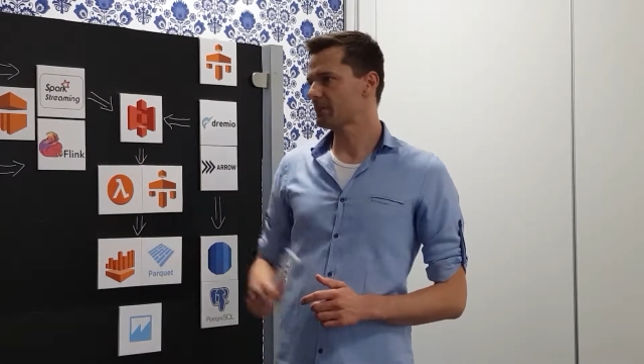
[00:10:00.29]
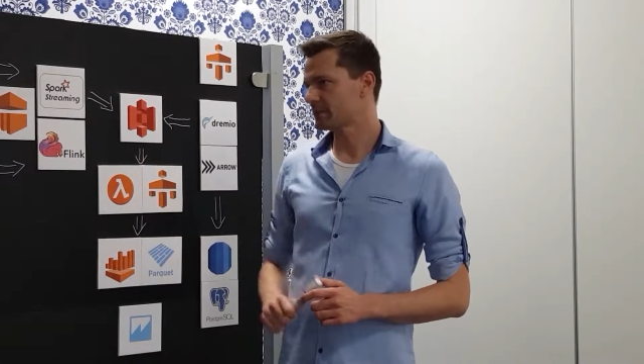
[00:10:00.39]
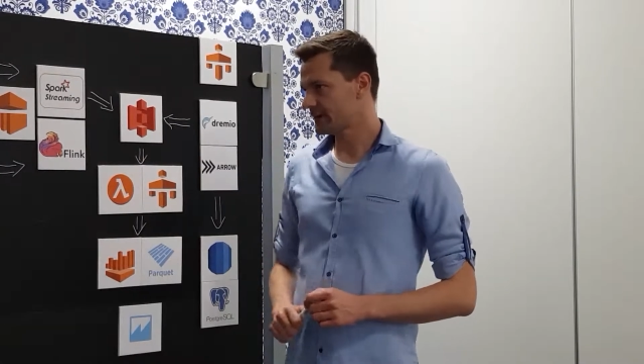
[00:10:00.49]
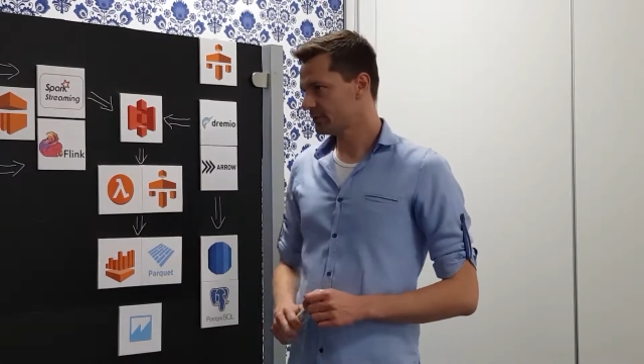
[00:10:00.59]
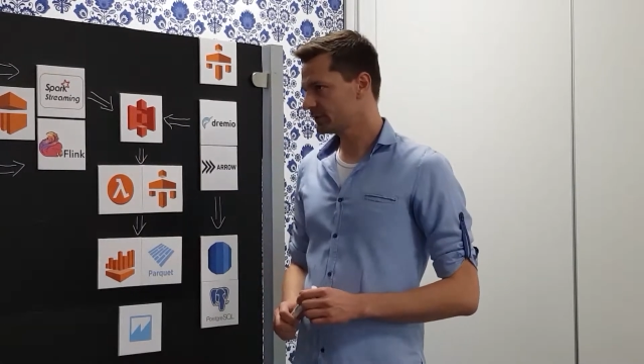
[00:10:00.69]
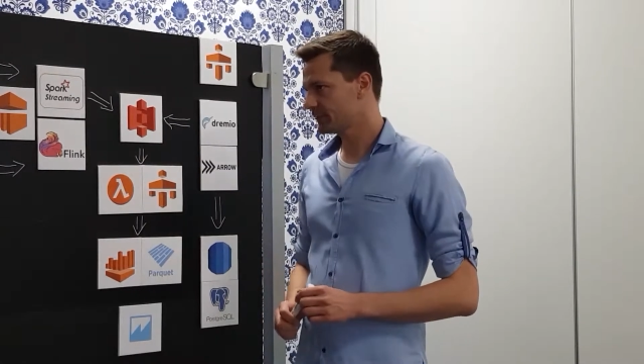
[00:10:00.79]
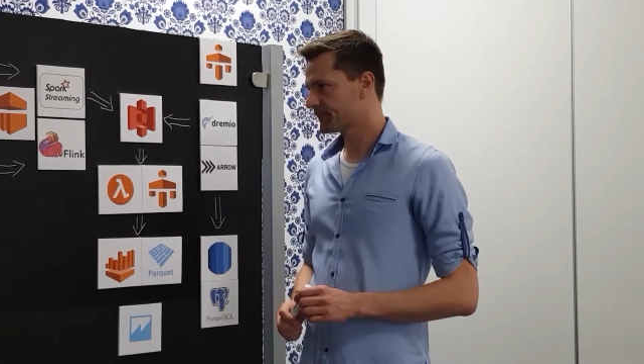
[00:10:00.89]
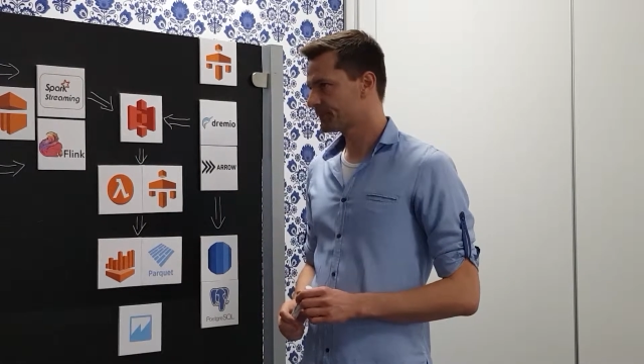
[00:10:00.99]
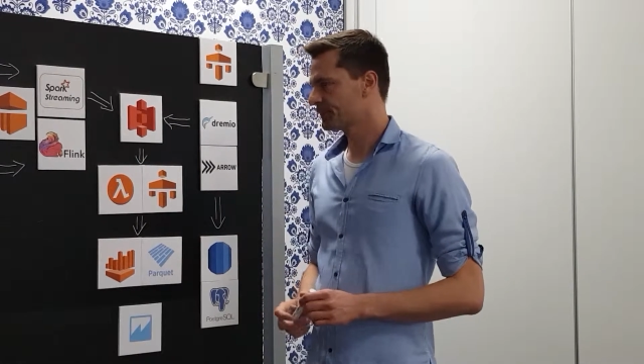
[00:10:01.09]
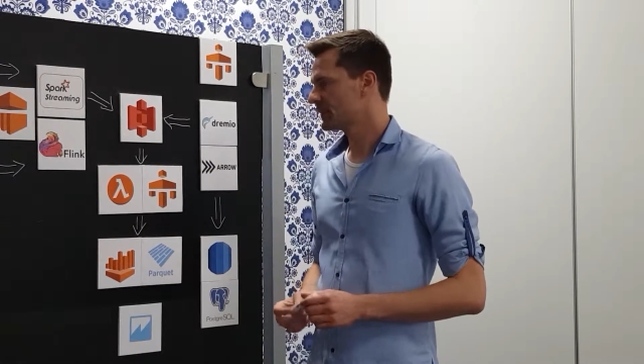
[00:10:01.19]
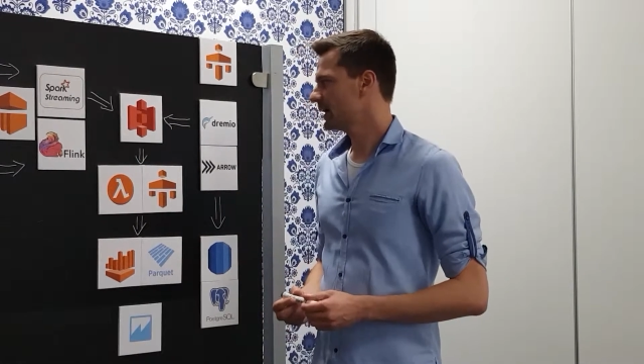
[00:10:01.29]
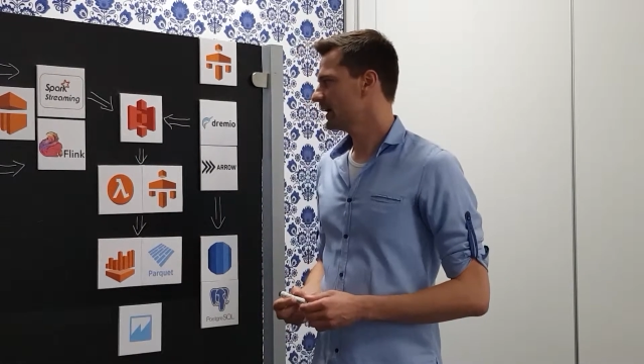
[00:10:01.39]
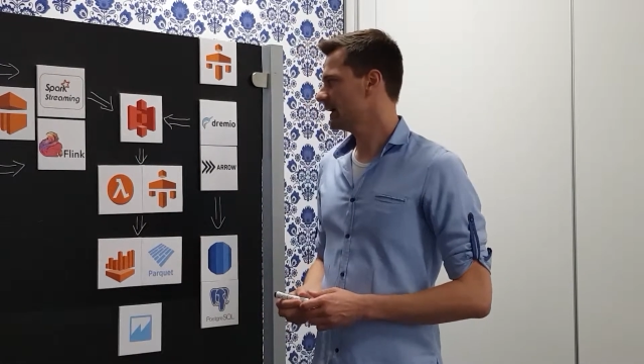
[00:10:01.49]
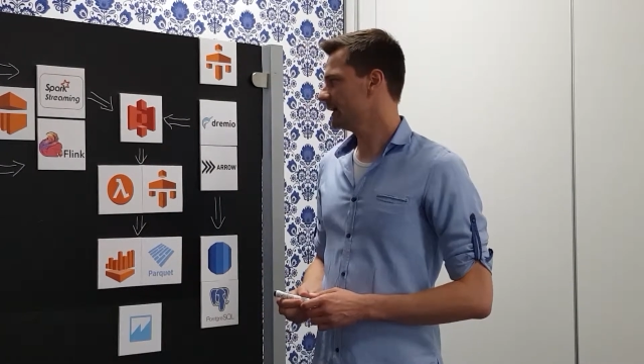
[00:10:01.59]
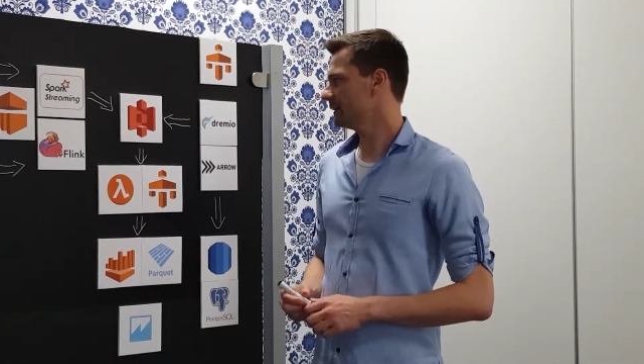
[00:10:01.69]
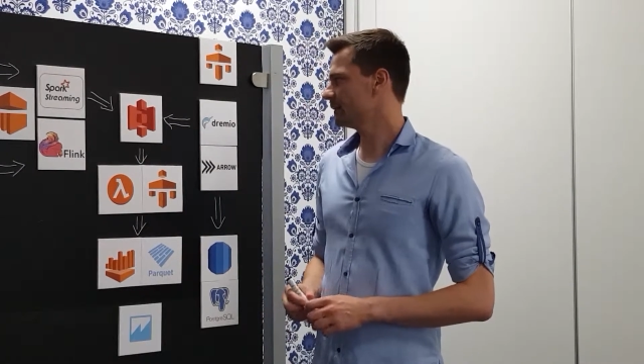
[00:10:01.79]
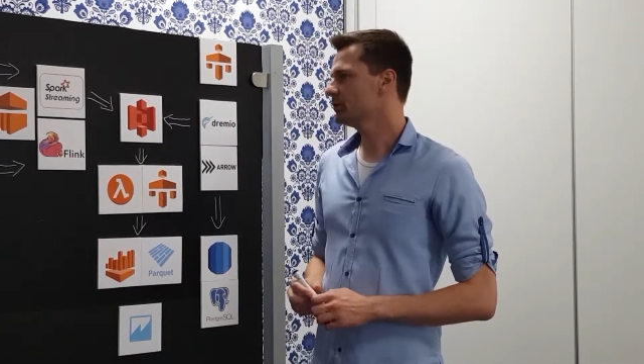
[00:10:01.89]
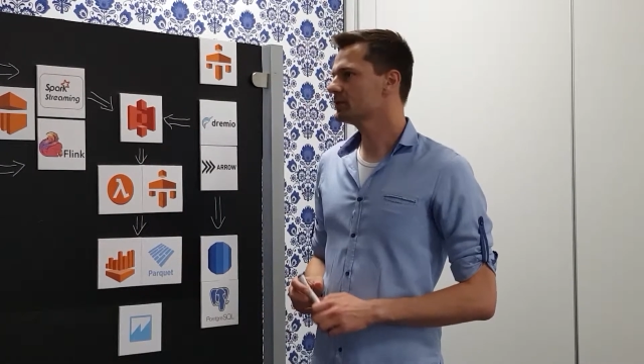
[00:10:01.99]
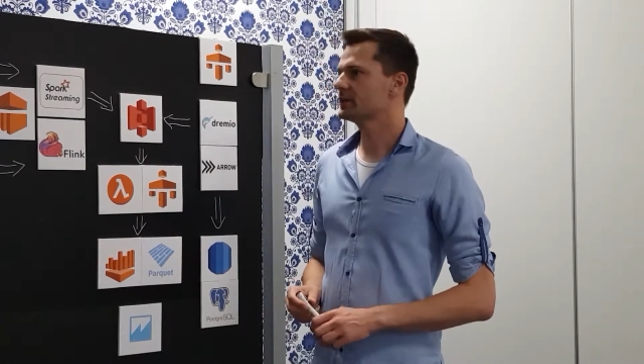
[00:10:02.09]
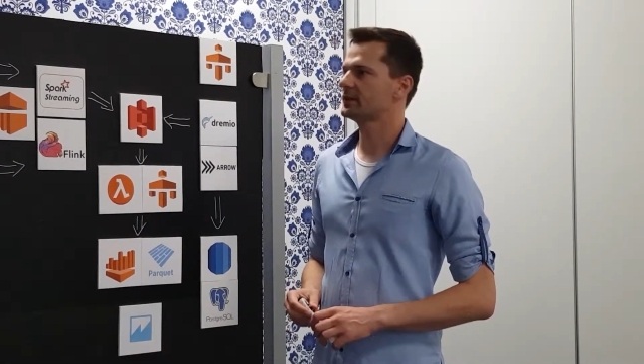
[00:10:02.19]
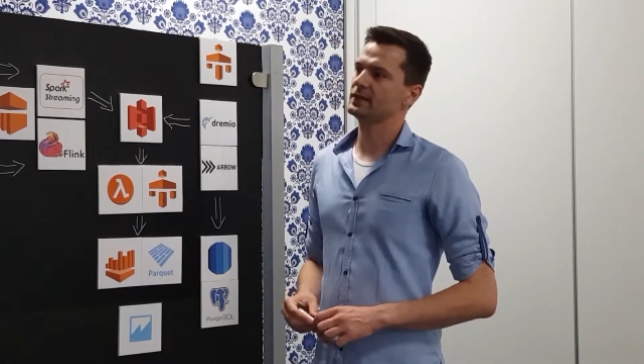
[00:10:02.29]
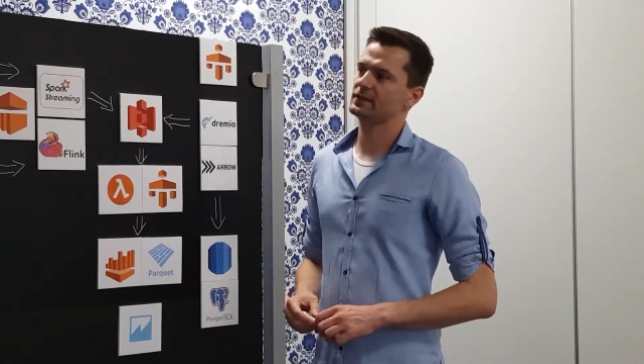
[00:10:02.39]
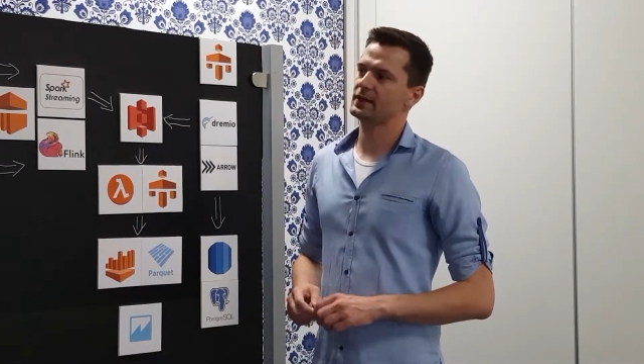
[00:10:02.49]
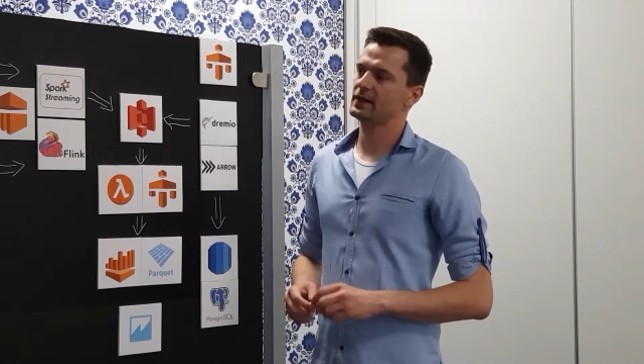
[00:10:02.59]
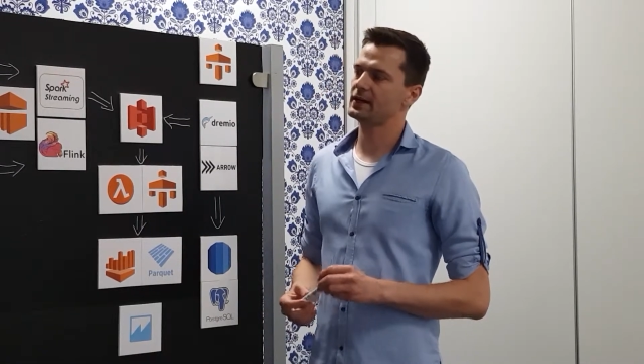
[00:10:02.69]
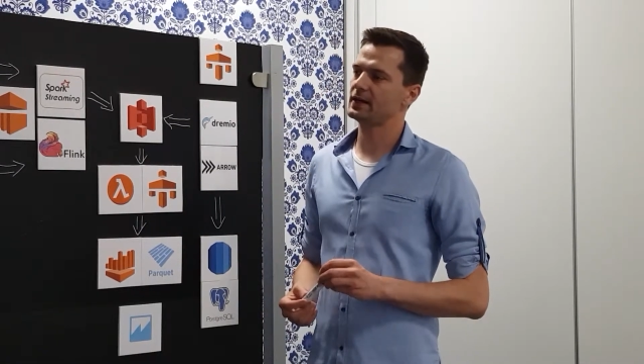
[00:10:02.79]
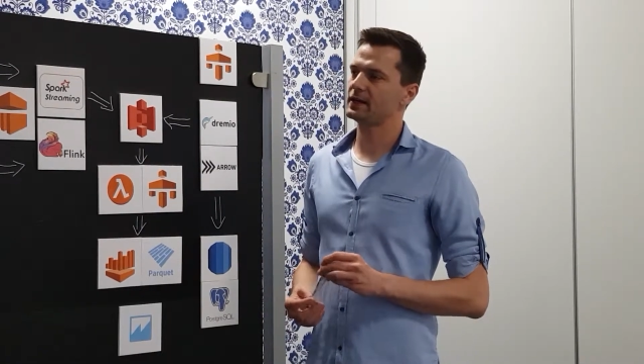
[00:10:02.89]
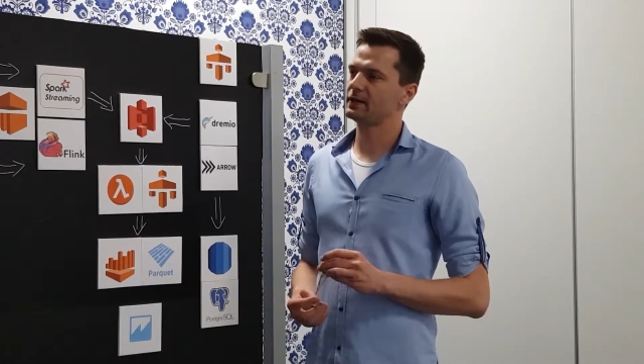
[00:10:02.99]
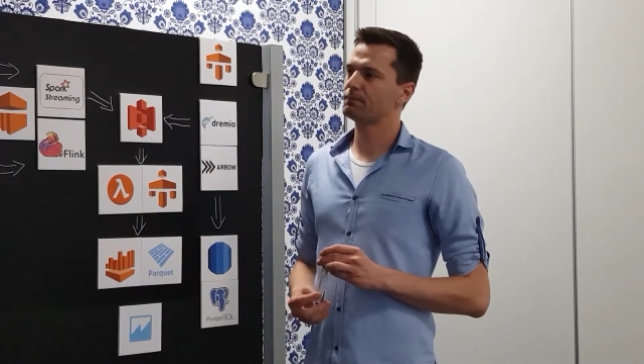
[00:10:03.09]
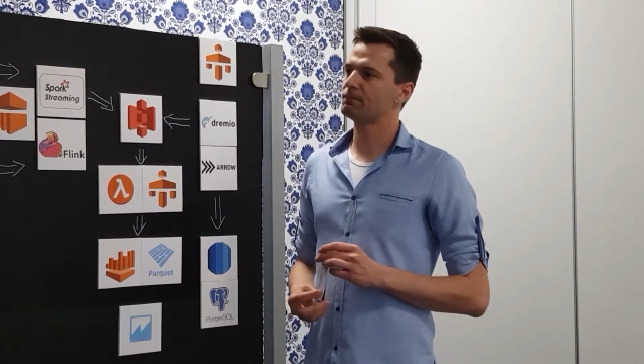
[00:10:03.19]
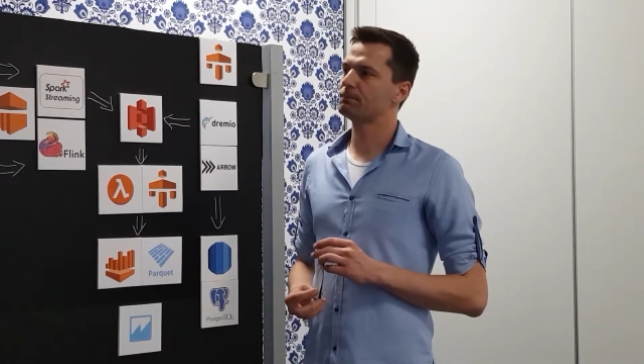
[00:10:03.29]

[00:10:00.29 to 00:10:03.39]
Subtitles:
timestamp and use it as a